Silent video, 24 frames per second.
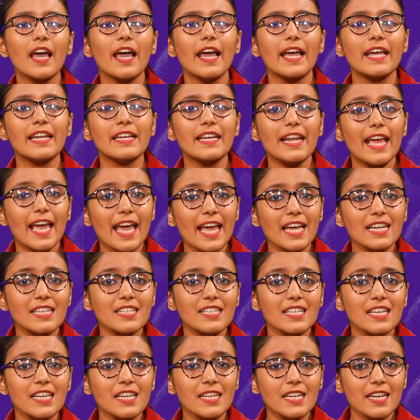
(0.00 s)
in
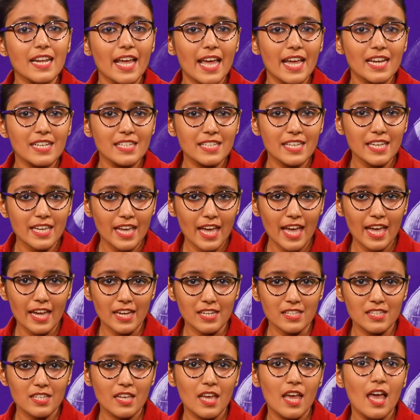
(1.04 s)

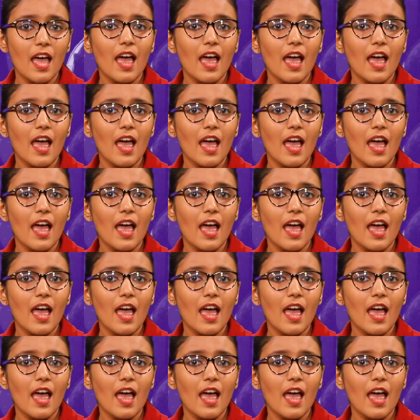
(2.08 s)
1888,